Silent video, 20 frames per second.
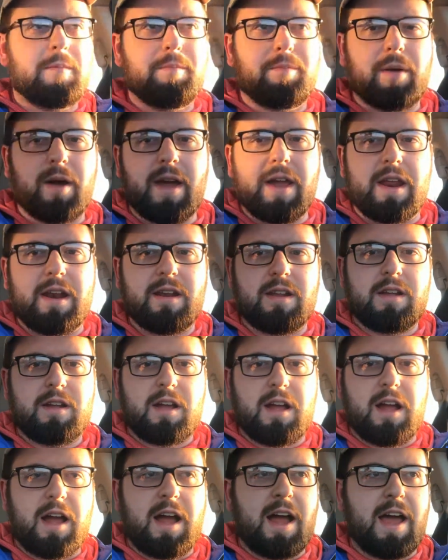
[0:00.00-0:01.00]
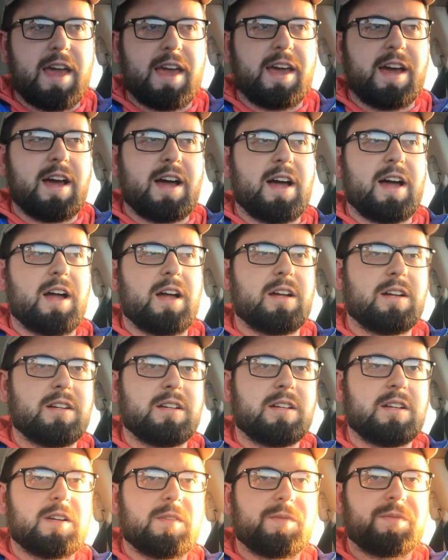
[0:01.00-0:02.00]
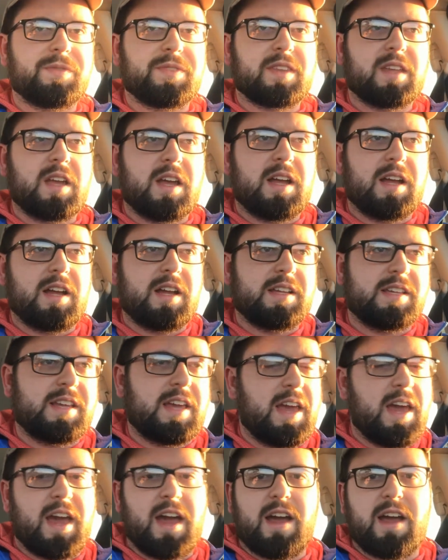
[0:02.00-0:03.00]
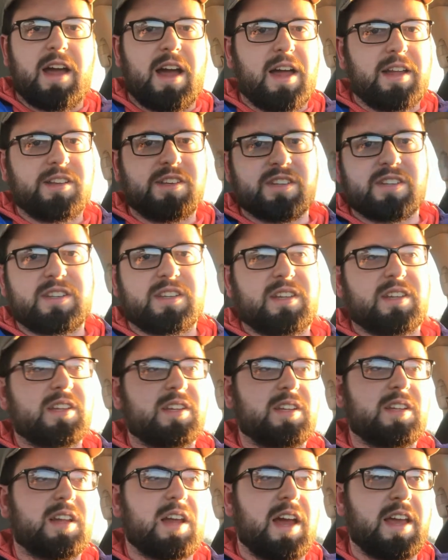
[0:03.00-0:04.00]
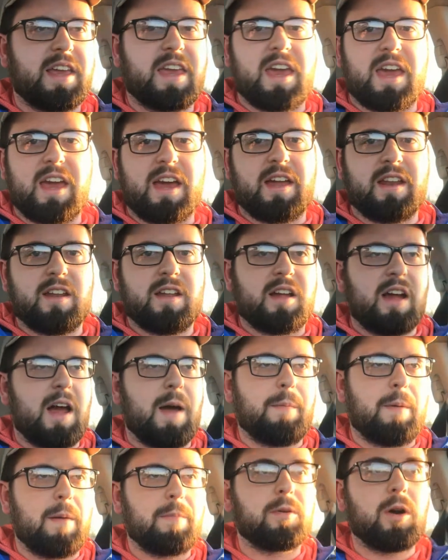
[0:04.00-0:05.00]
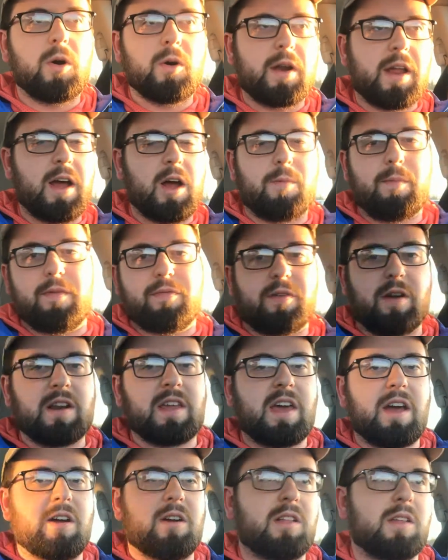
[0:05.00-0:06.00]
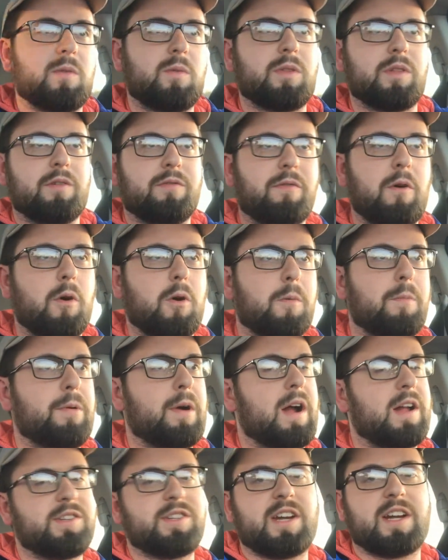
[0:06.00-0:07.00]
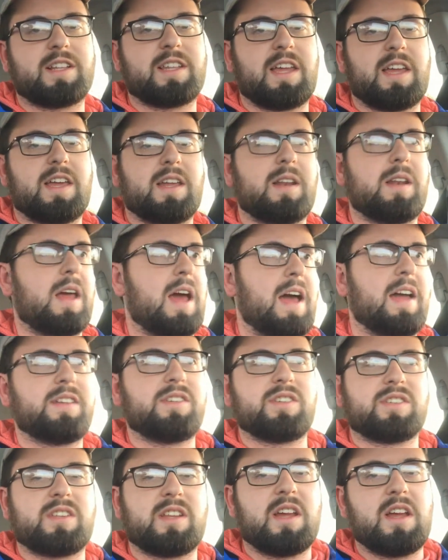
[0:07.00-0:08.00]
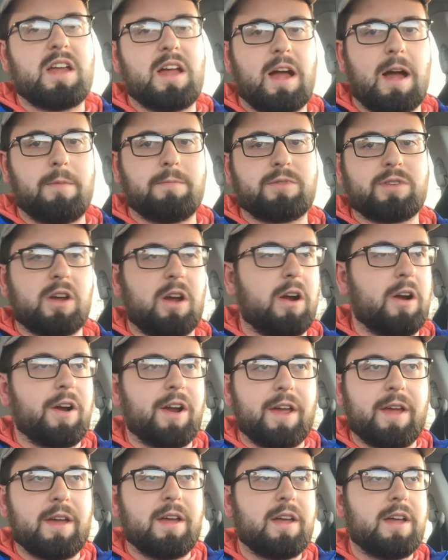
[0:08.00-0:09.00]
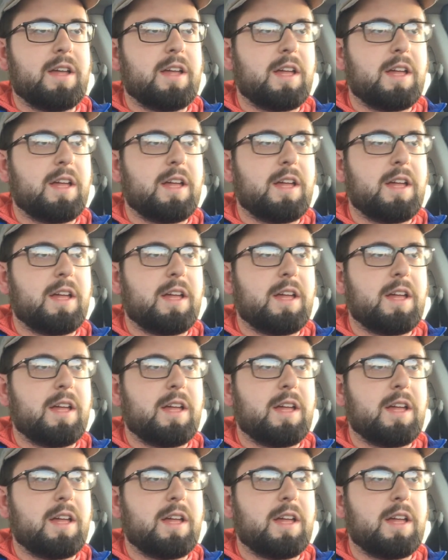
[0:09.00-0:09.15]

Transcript: but I, uh, yeah, I just I can't. I'm, I'm going to help my friend Carolyn with her photo project, and I just I'm sorry.